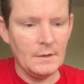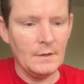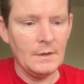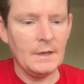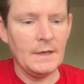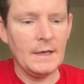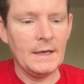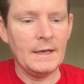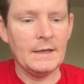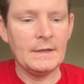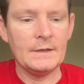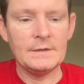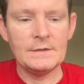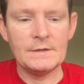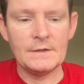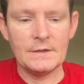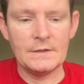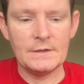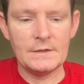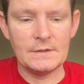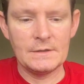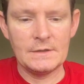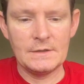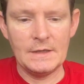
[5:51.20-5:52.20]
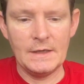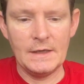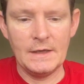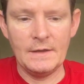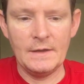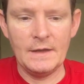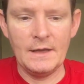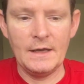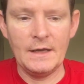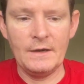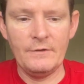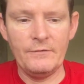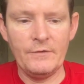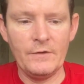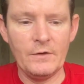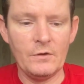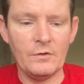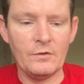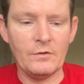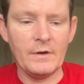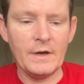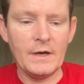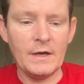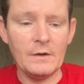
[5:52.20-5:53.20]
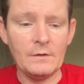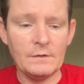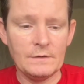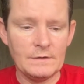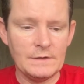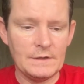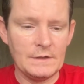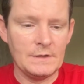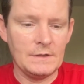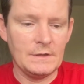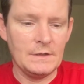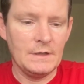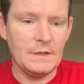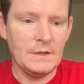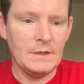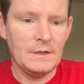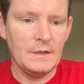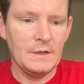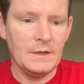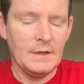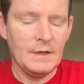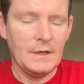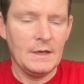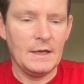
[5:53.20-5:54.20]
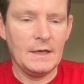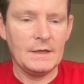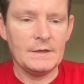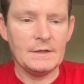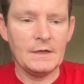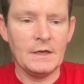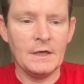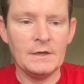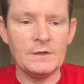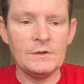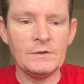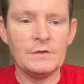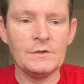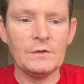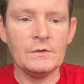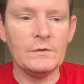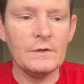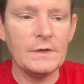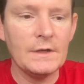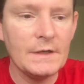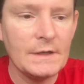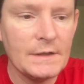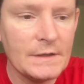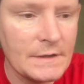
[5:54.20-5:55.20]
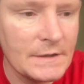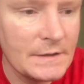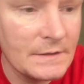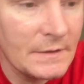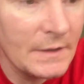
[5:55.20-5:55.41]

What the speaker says: and take the air filter out and undo this